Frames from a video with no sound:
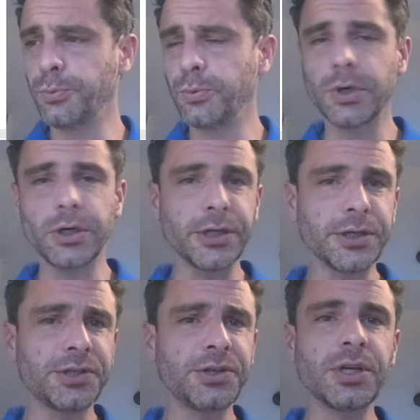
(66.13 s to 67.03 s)

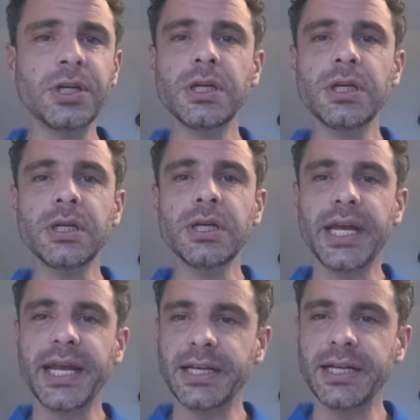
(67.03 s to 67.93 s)
Word,
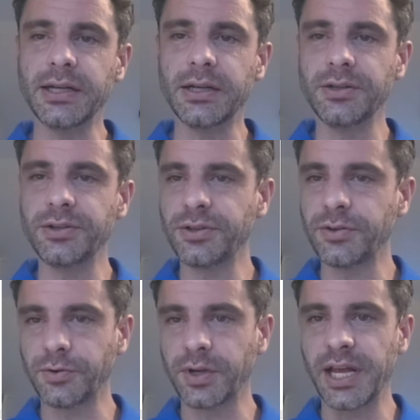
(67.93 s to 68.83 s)
and
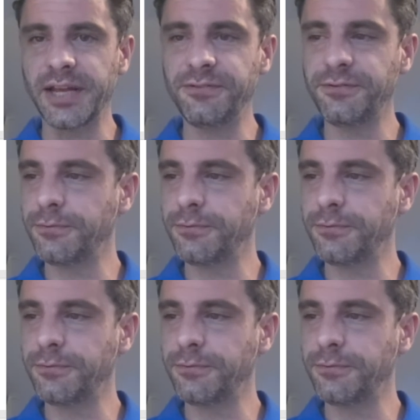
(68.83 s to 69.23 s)
I've